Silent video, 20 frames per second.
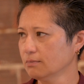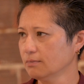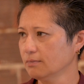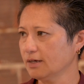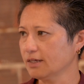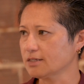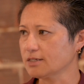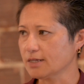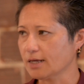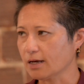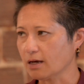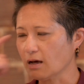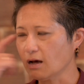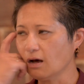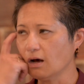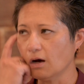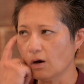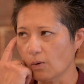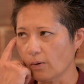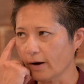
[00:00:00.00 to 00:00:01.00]
it's like,
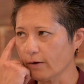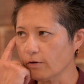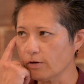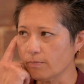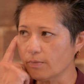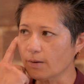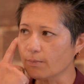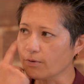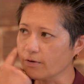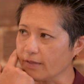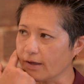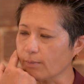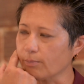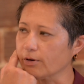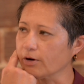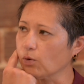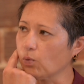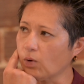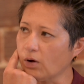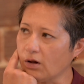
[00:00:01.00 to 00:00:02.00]
oh, I remember that
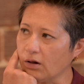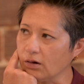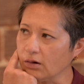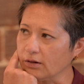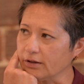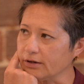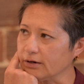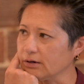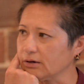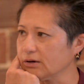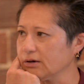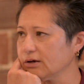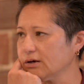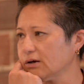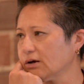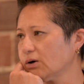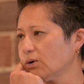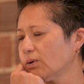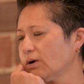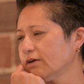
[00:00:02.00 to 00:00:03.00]
brick wall
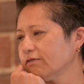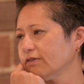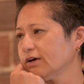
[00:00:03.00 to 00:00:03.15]
on